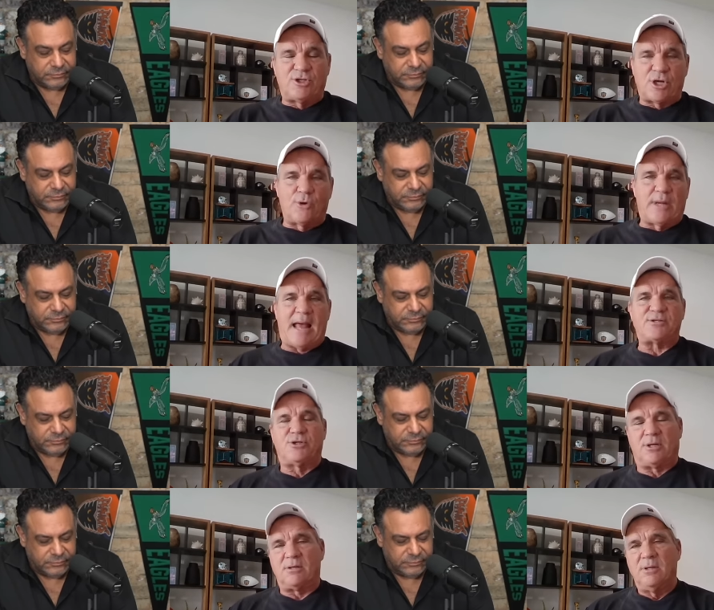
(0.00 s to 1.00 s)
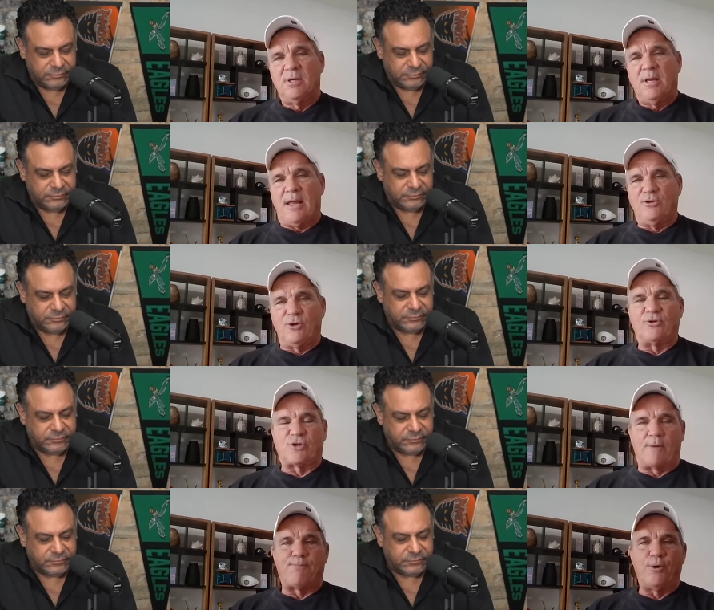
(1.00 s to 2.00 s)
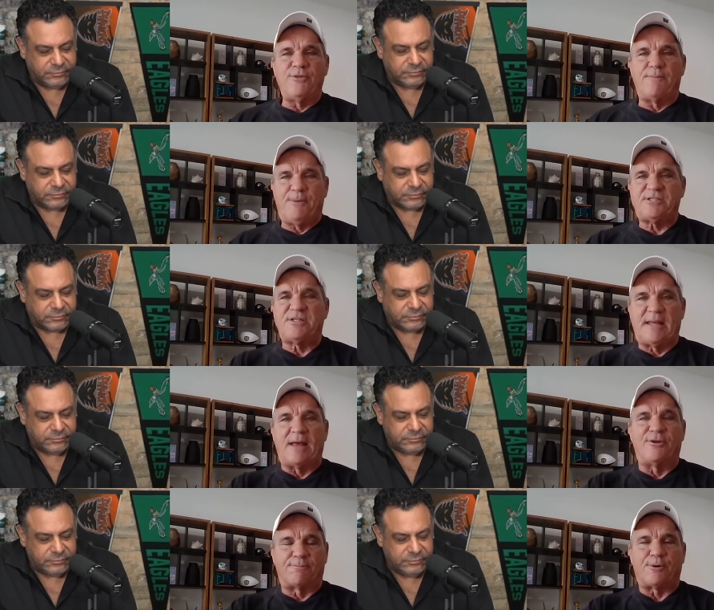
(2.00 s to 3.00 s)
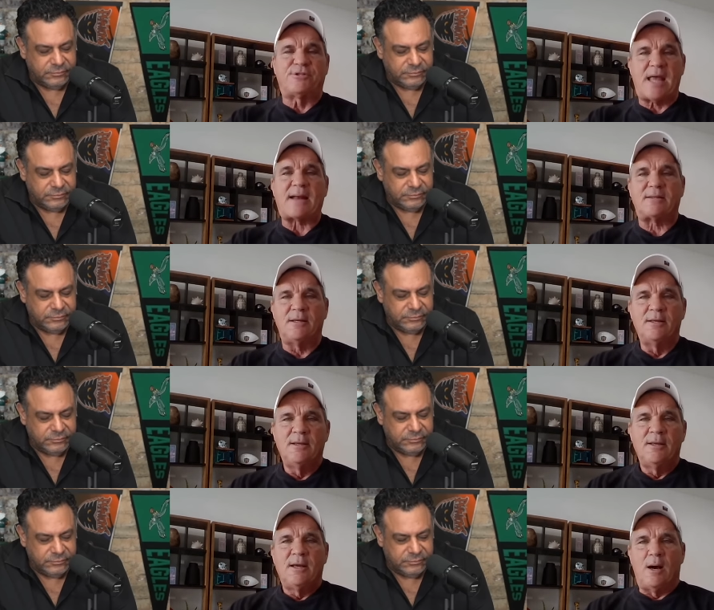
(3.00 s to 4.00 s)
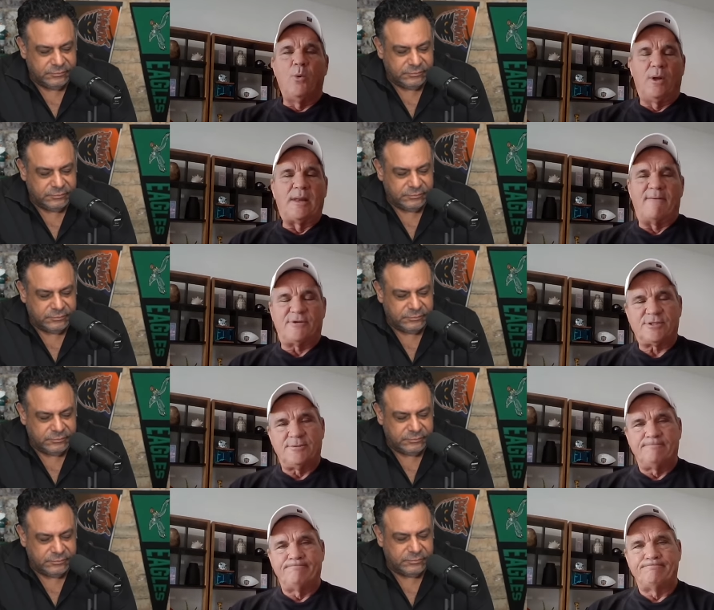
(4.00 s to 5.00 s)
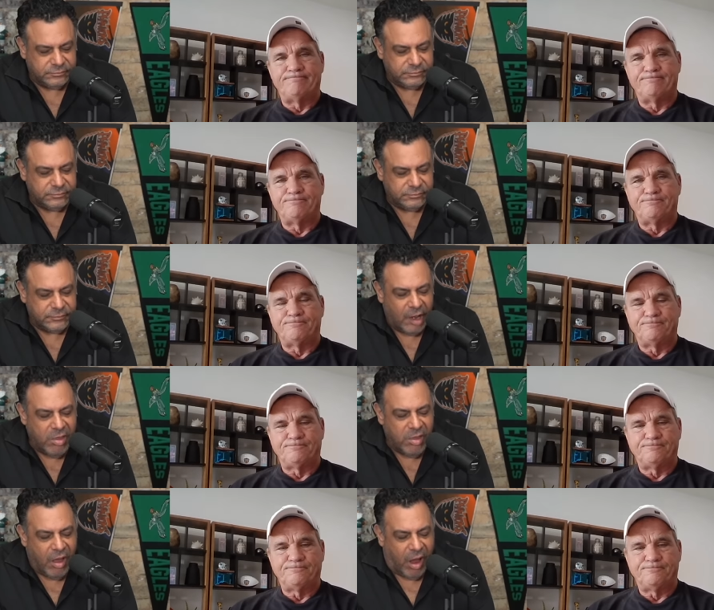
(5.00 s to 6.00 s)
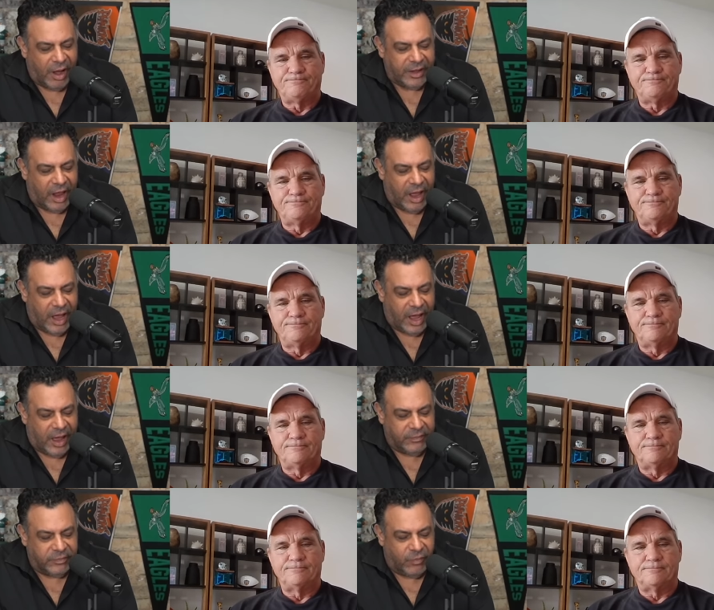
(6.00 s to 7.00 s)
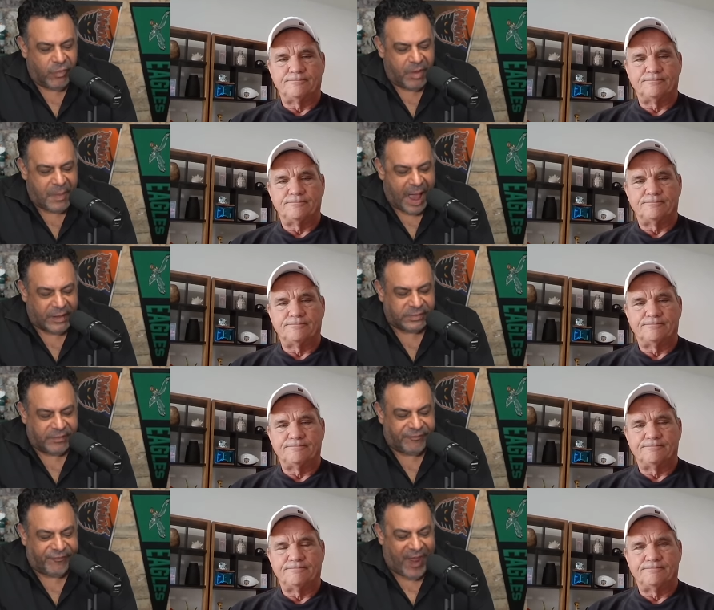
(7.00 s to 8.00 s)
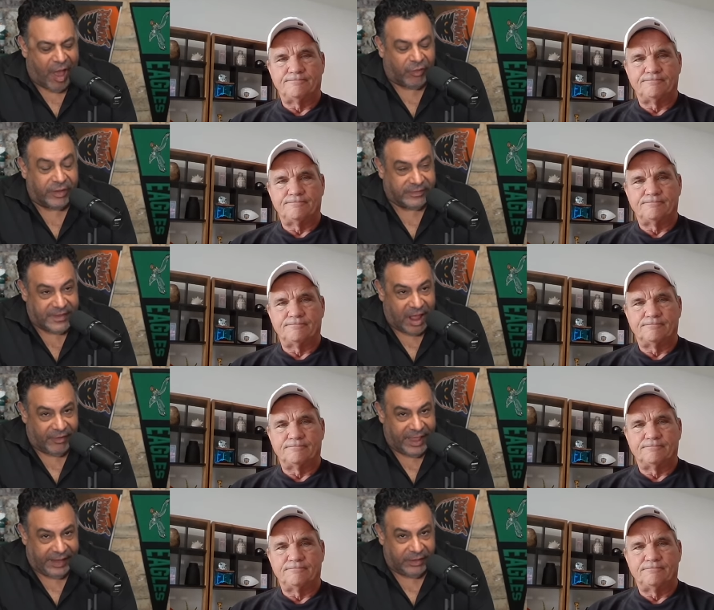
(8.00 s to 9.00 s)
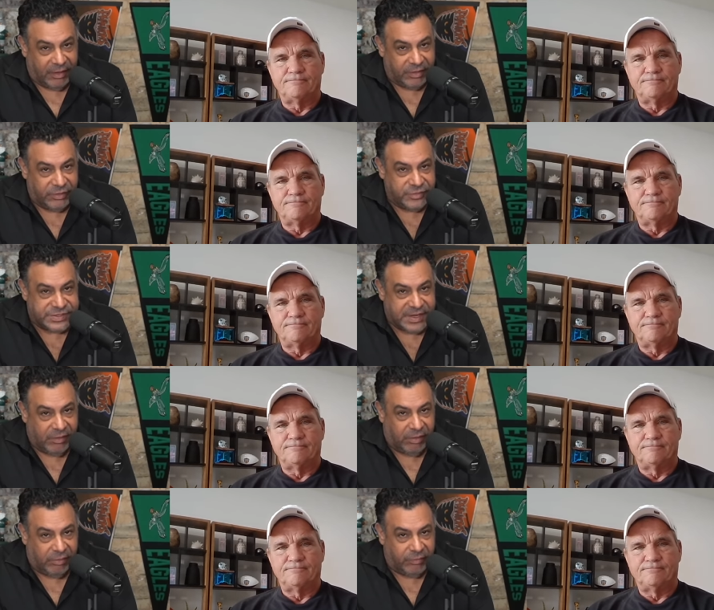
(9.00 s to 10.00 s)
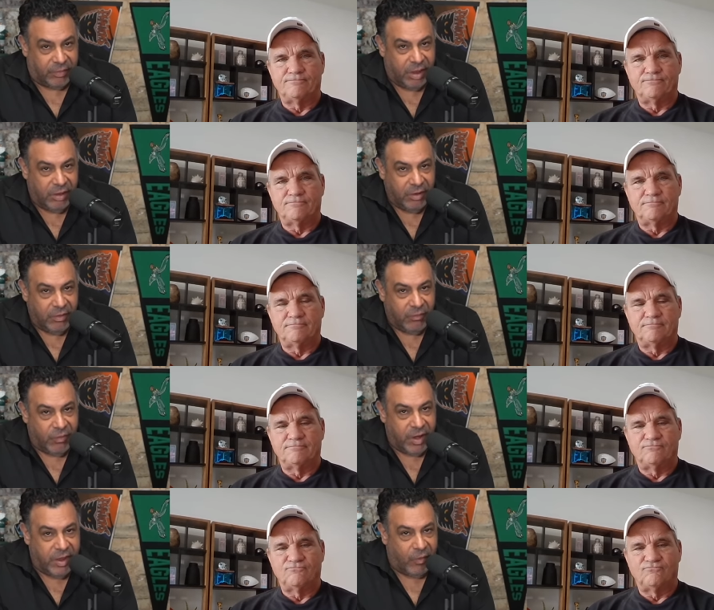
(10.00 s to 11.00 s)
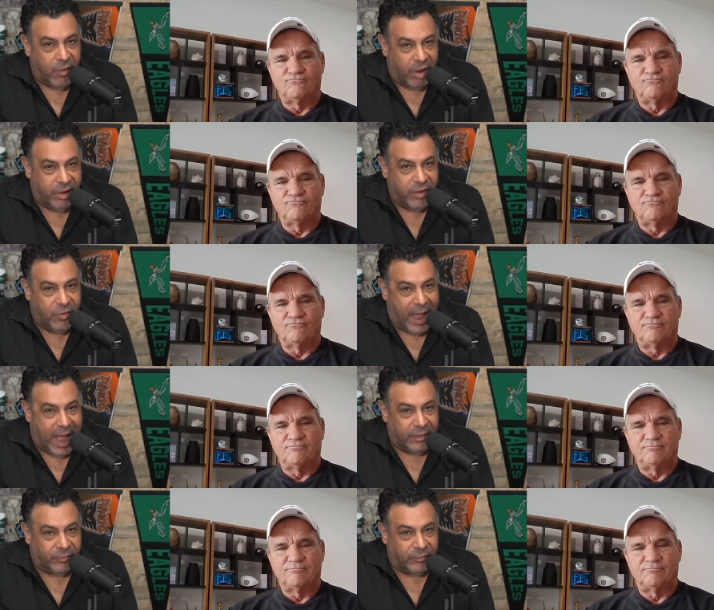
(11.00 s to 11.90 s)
Speaker 1: showed last year, and you can start putting the pieces together to protect a uh, Will Levis.
Speaker 2: All right. Uh, what about the Falcons now at eight? Are you still where? Where are you at